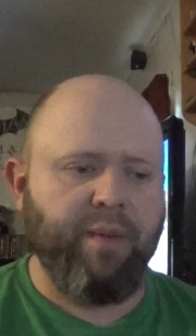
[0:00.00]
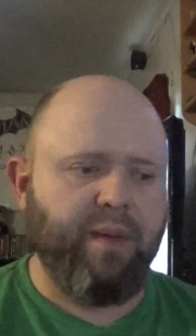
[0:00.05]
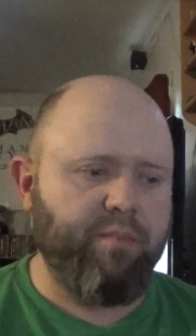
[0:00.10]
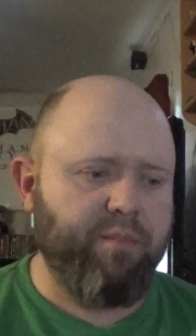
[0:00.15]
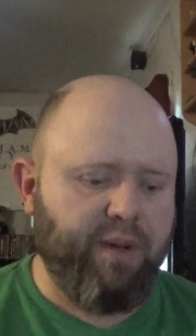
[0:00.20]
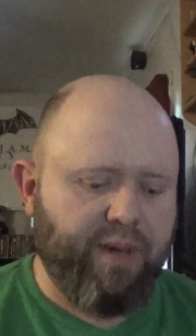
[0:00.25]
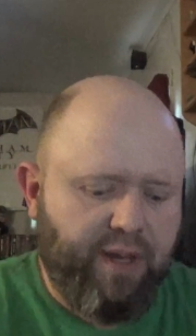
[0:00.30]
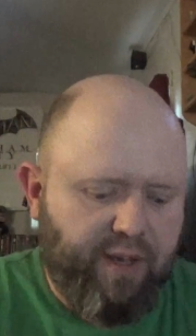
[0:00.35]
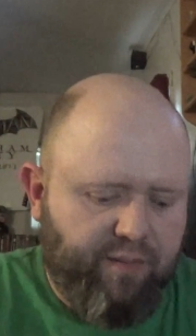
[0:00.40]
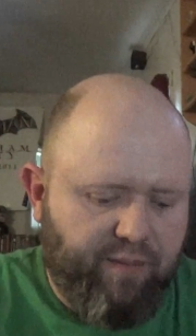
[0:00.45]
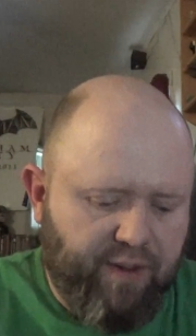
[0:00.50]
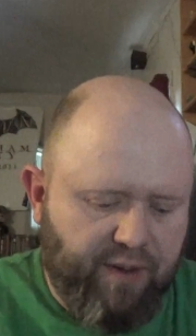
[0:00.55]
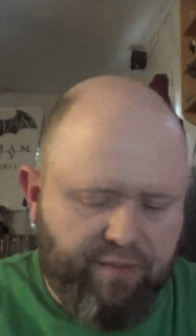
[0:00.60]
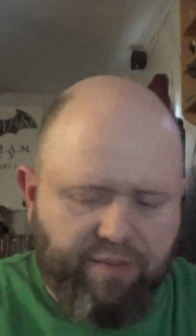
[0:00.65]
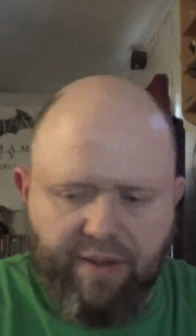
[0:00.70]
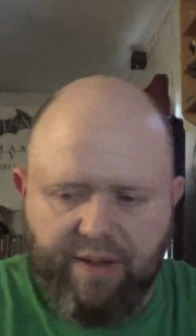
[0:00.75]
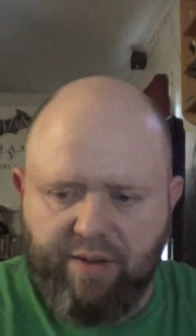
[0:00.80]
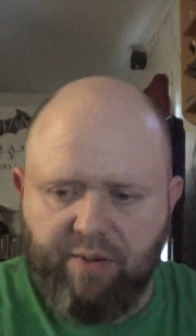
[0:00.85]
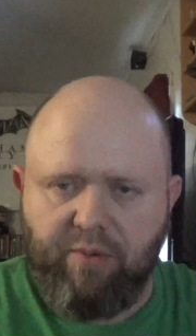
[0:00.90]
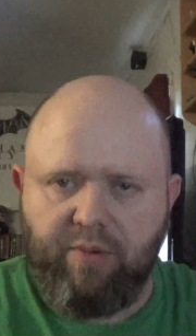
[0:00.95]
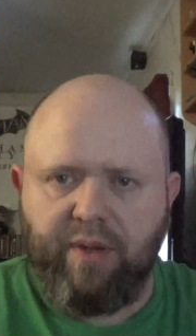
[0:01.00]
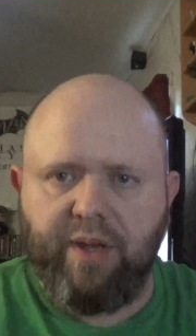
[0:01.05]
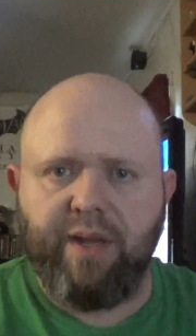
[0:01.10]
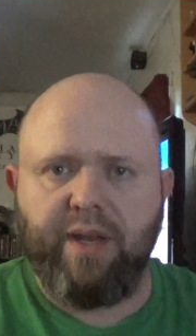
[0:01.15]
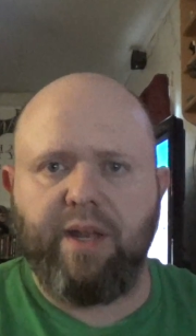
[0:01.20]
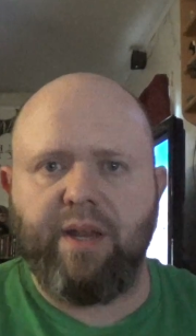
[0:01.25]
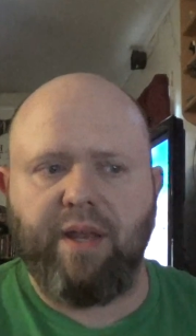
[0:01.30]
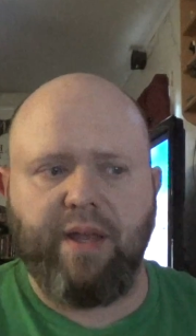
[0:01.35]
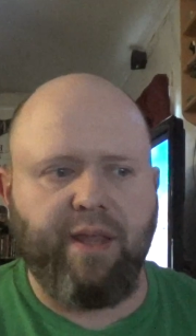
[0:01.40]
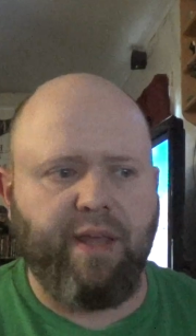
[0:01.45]
But even if I don't get
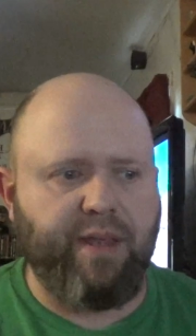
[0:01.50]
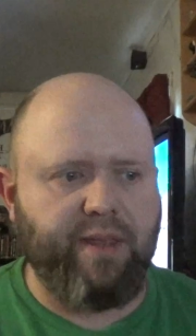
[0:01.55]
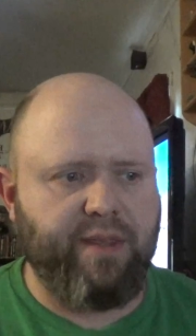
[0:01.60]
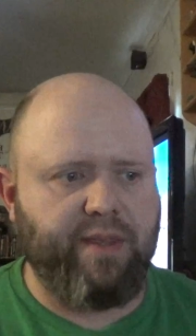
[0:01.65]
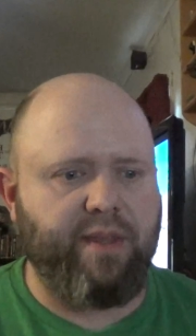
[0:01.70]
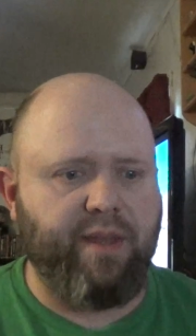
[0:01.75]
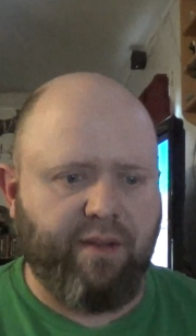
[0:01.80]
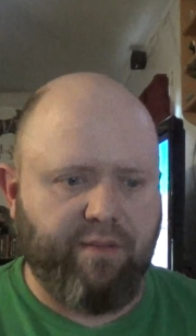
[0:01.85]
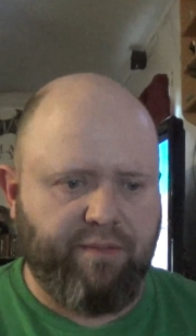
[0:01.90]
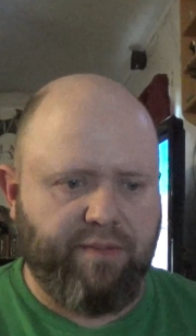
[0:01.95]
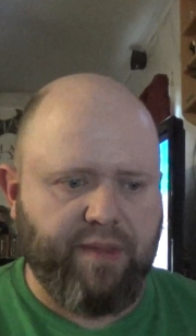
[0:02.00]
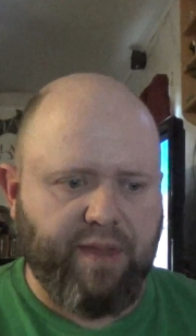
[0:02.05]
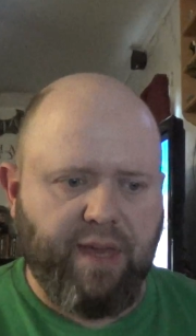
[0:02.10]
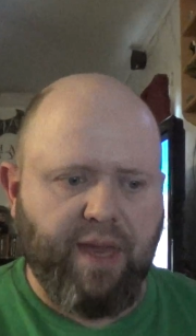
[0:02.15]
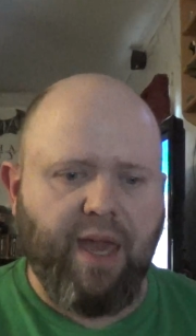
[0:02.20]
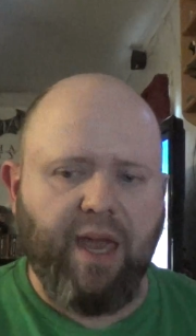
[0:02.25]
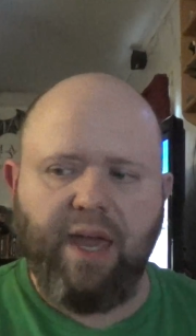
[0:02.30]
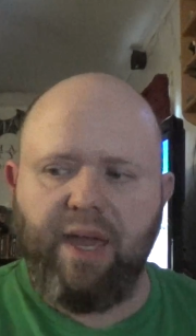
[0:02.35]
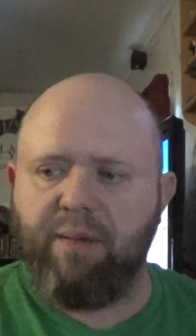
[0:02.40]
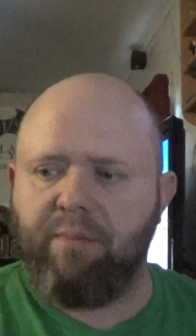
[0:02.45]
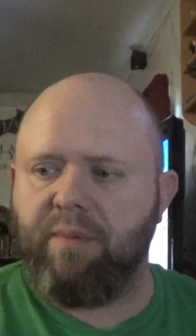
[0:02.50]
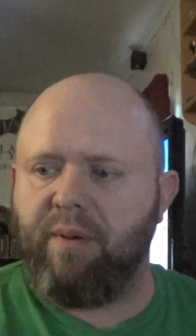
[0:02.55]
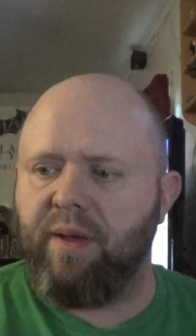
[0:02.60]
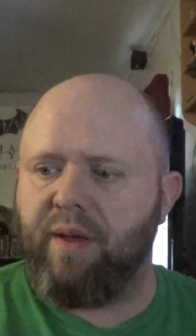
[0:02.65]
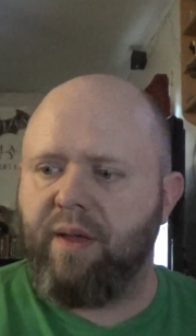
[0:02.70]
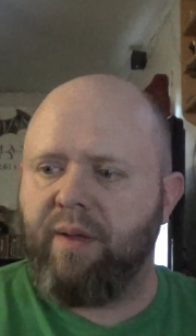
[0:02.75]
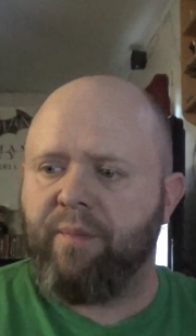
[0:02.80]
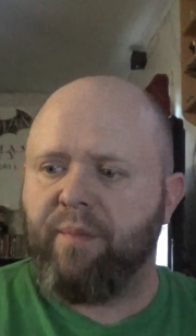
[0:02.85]
any of that stuff, the game,